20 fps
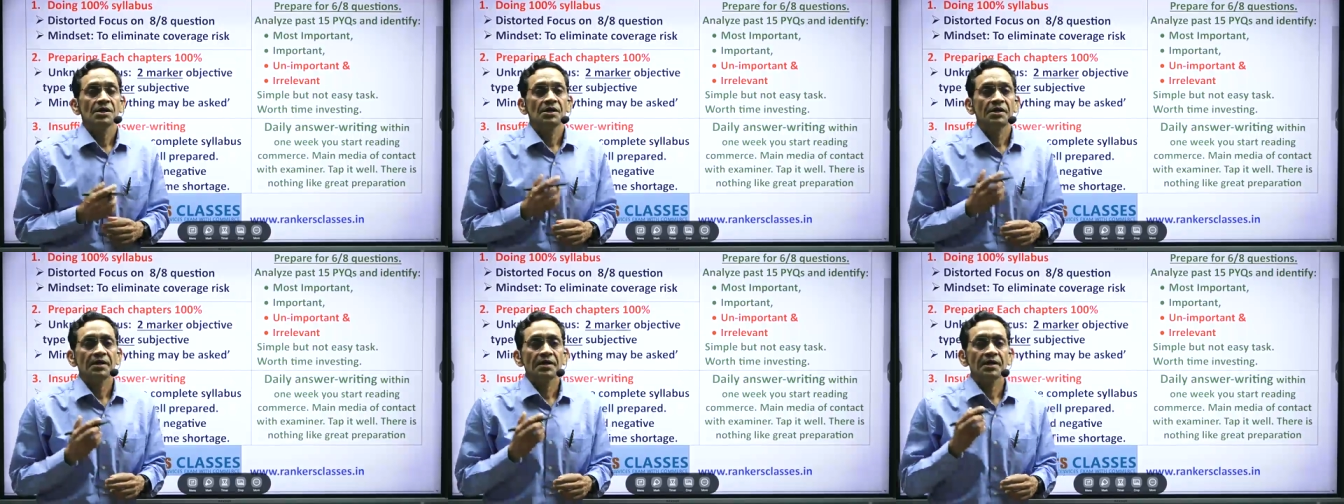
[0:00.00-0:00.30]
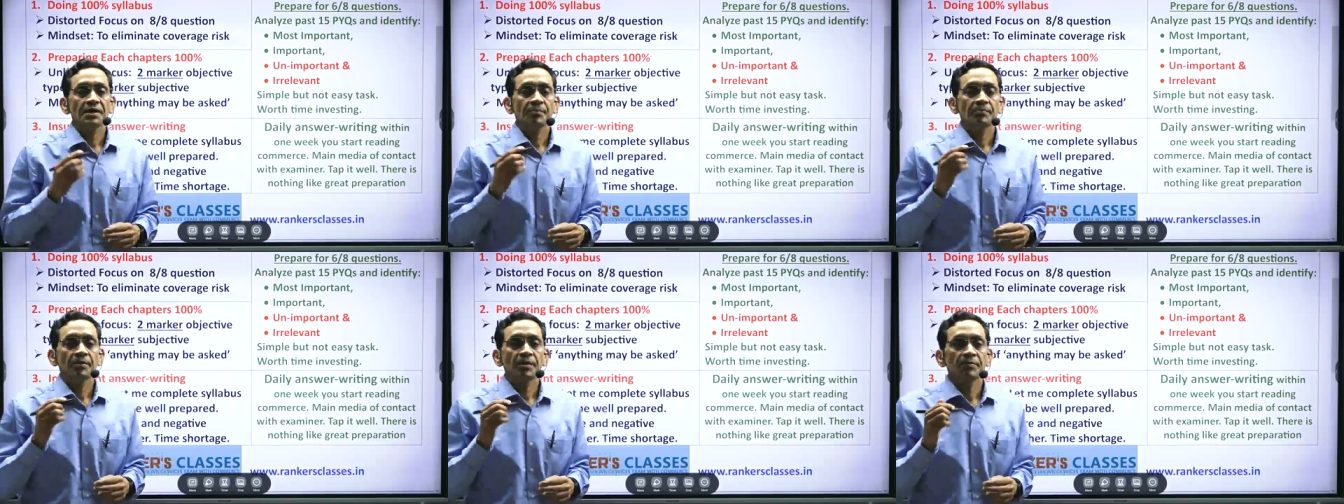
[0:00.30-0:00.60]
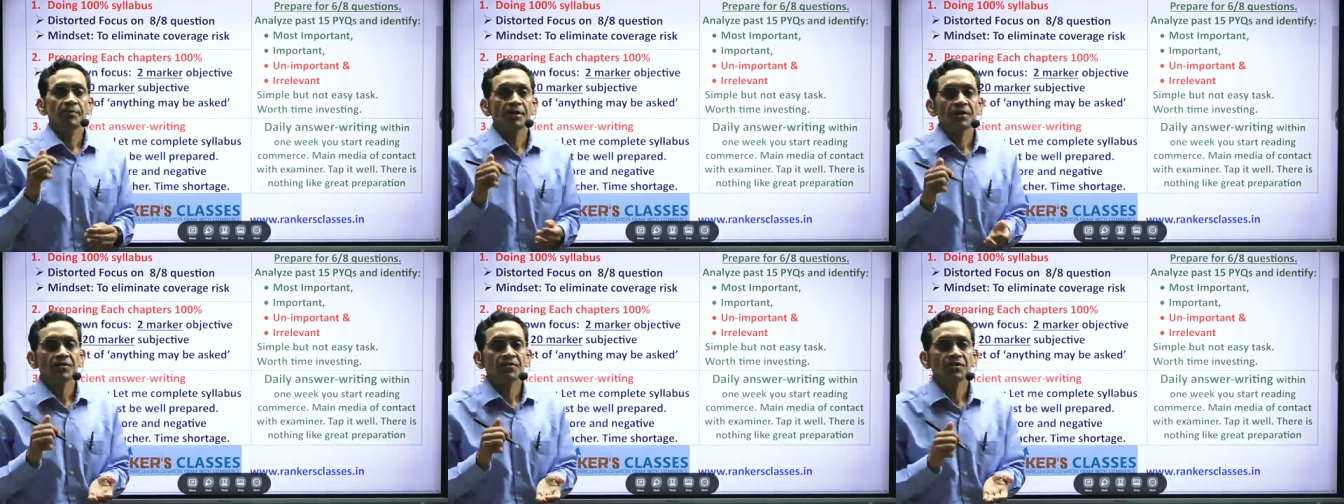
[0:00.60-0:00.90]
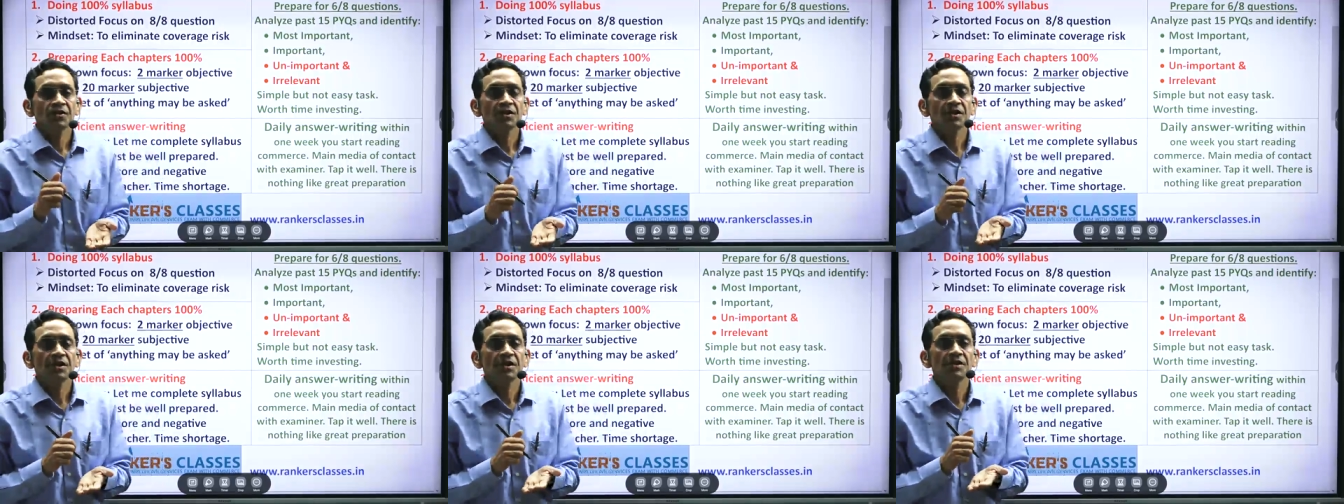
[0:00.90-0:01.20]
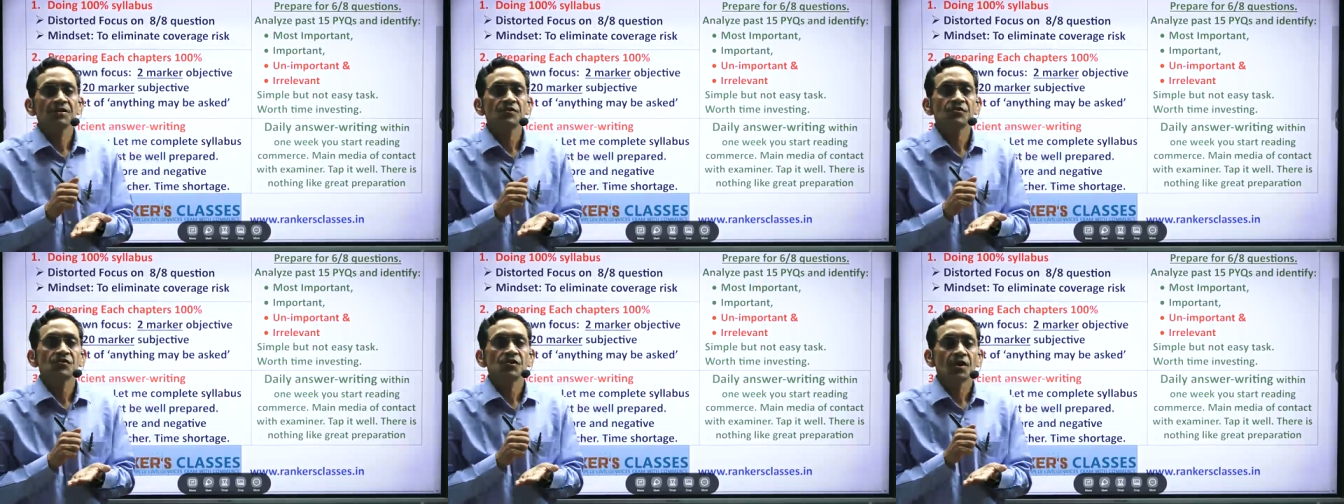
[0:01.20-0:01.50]
great preparation
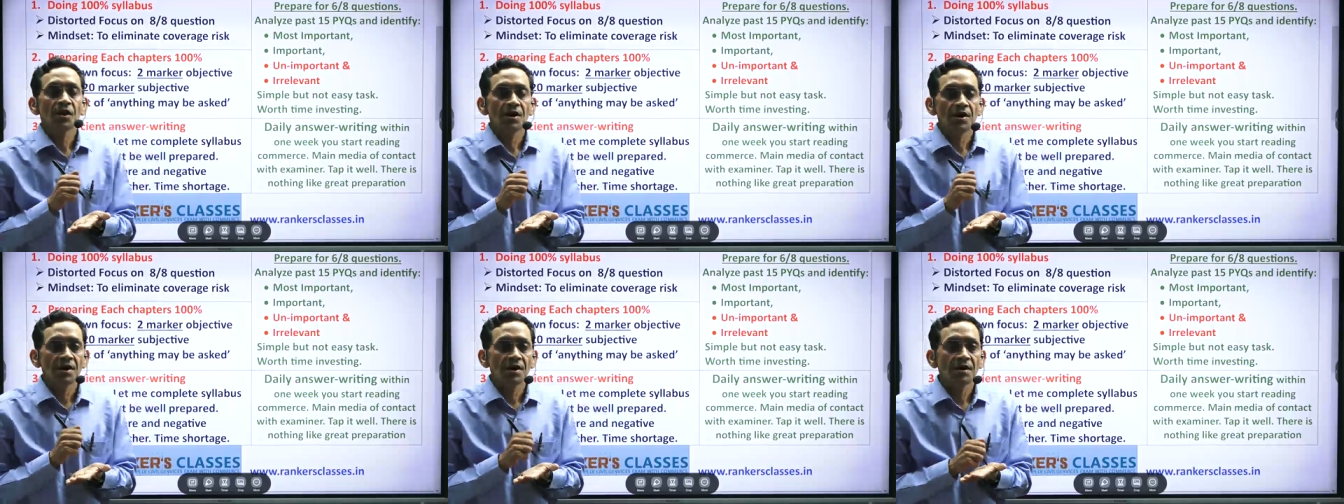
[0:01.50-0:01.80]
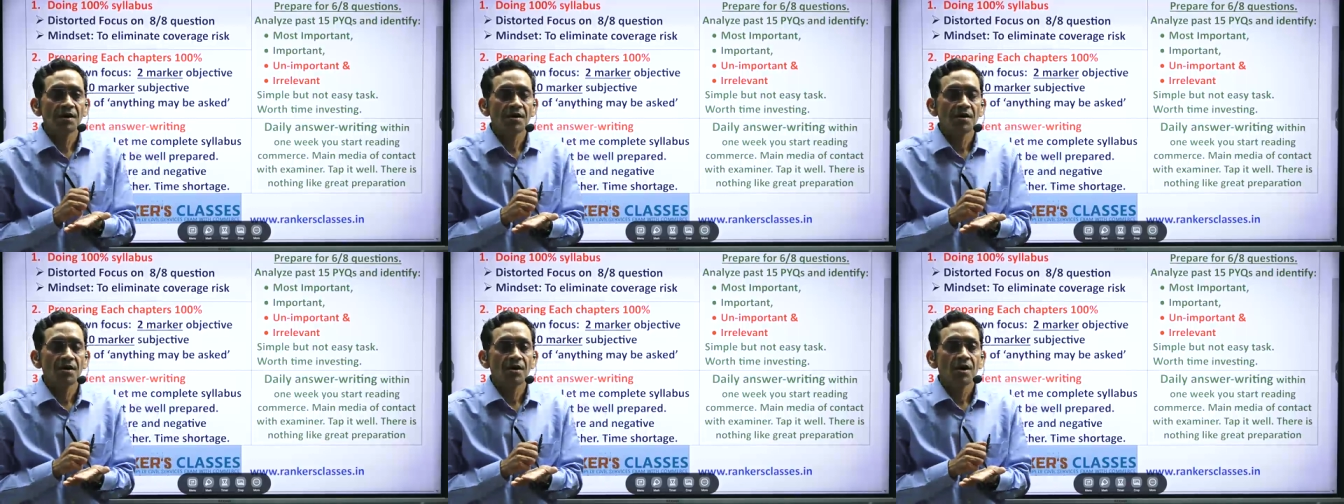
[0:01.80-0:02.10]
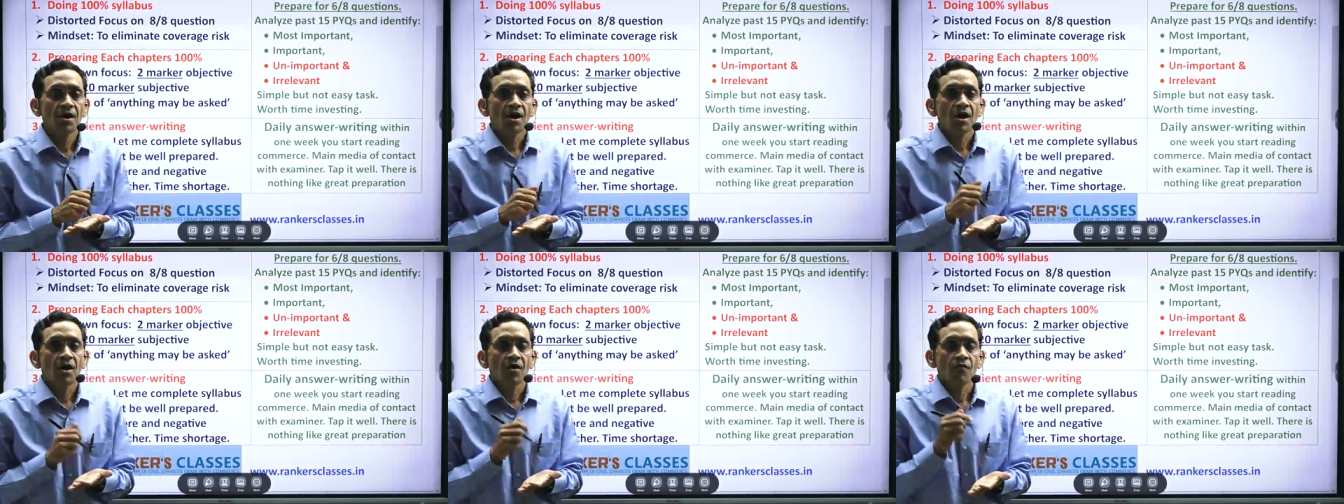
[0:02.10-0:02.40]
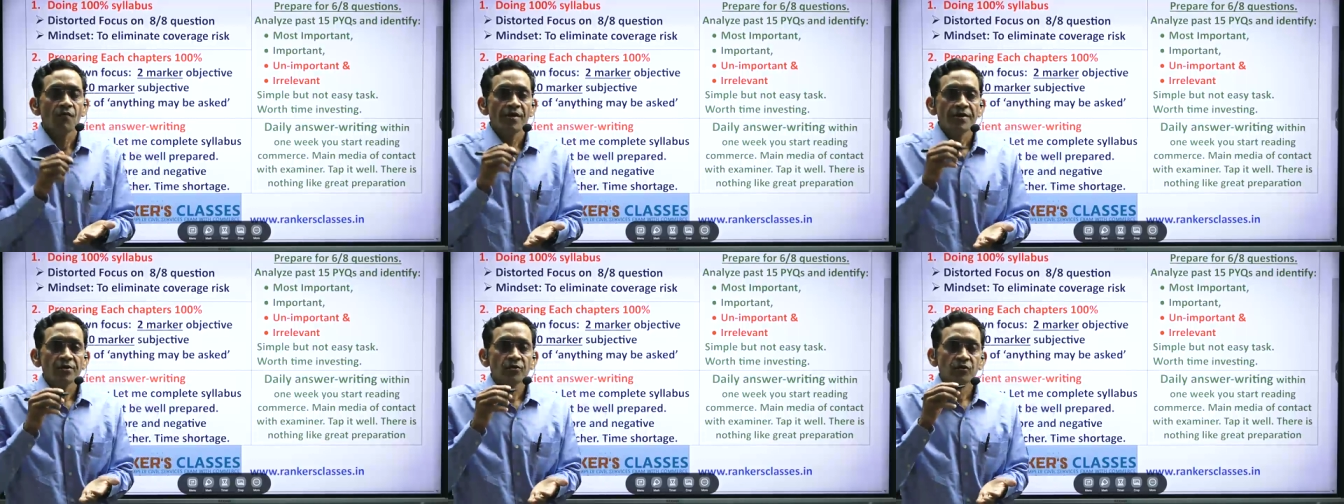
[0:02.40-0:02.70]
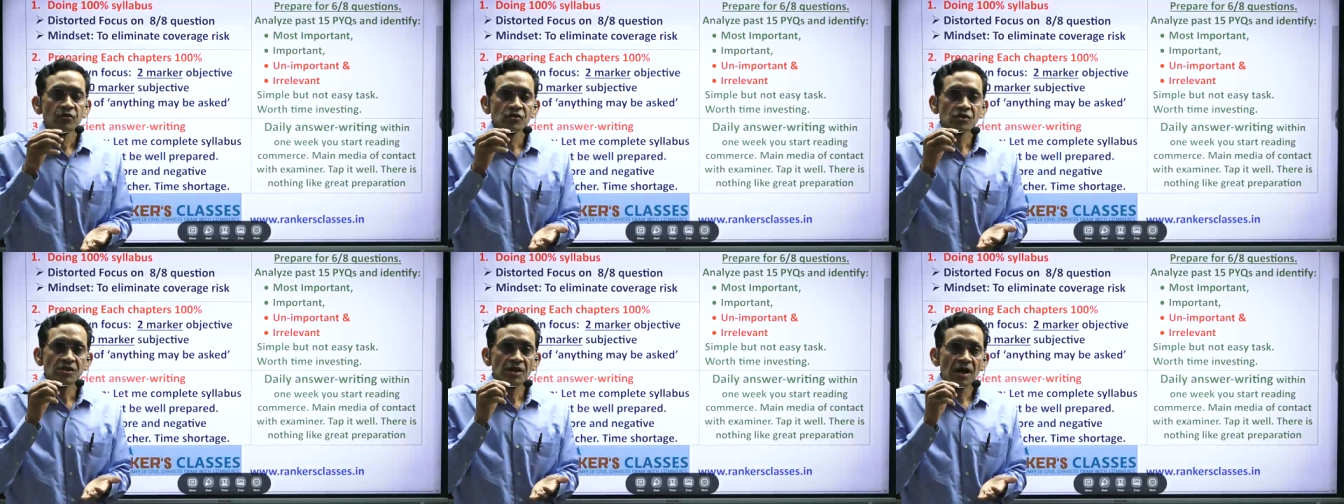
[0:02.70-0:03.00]
is done when you
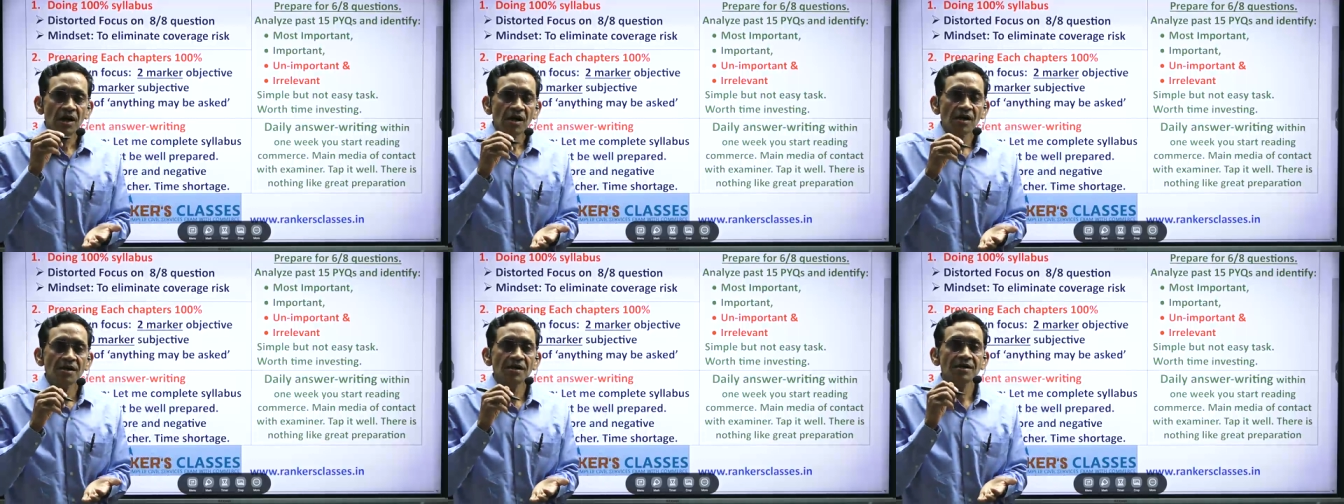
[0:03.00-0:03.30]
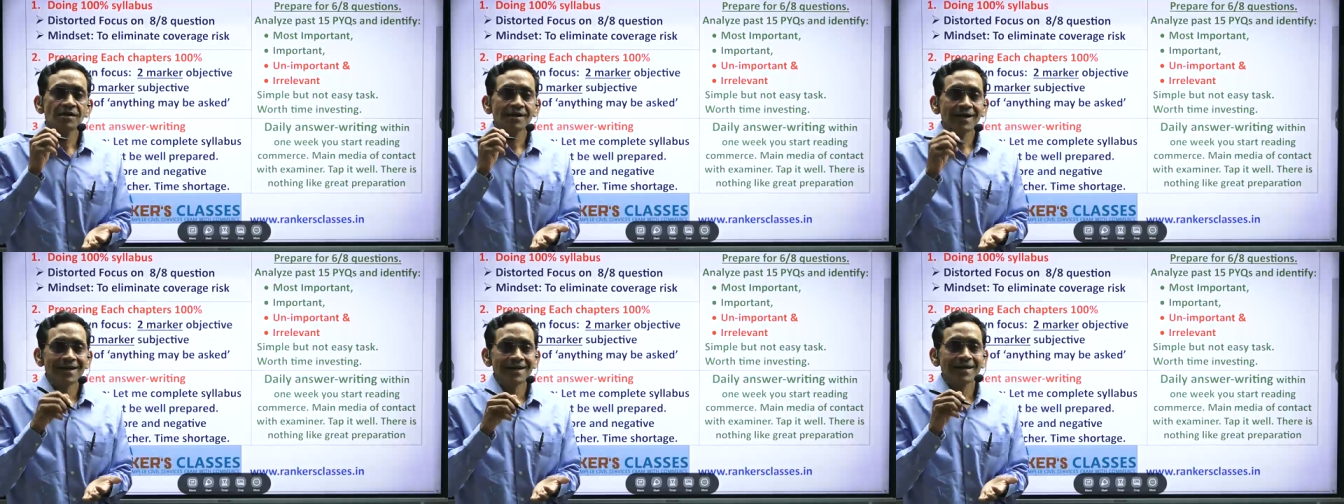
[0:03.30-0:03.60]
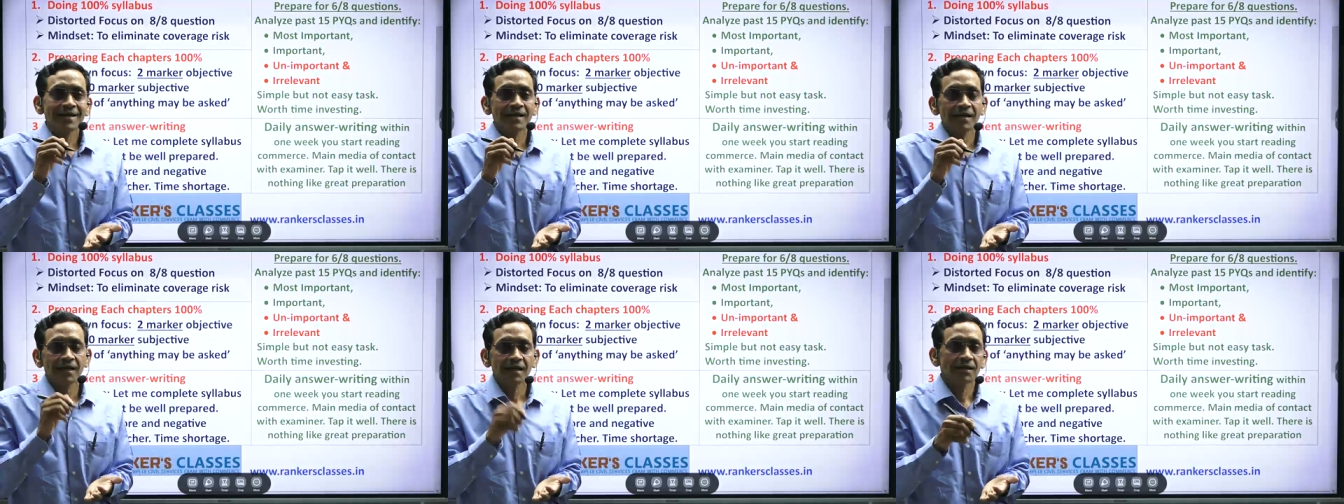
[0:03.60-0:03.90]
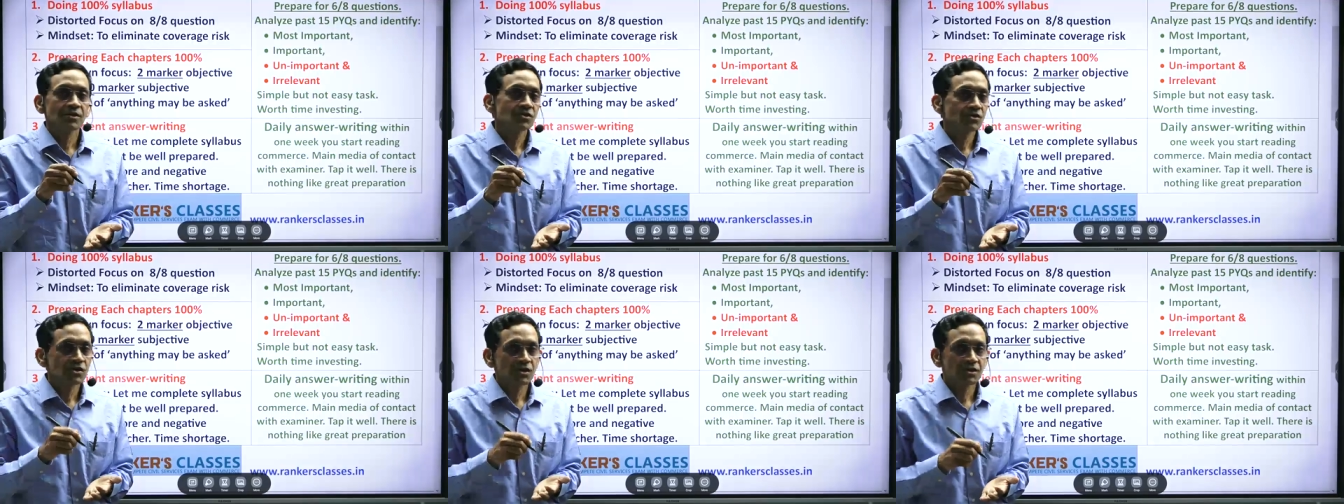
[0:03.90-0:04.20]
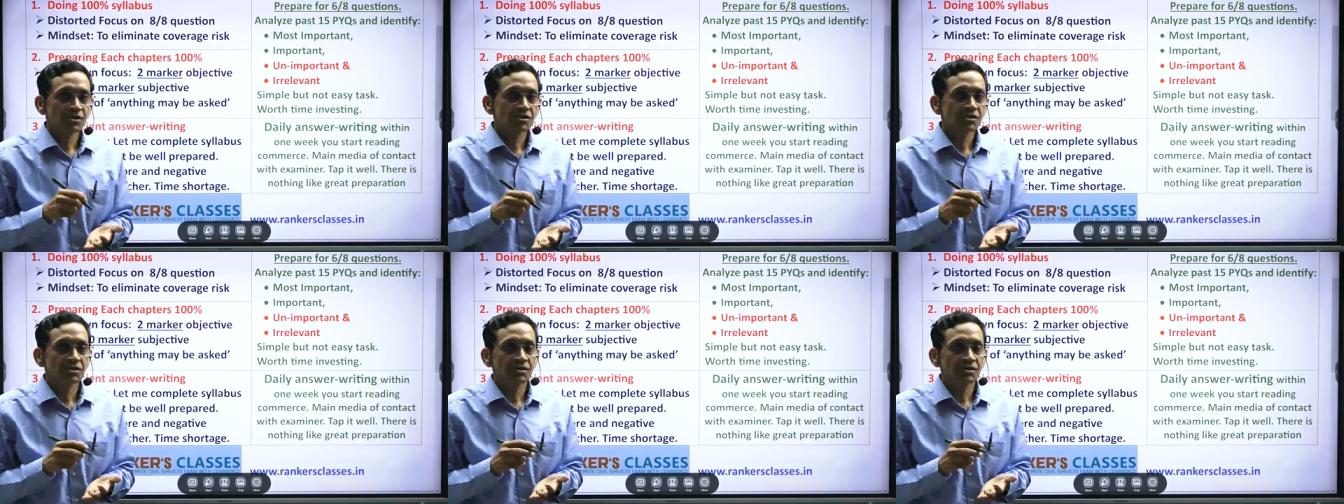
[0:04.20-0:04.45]
start writing answers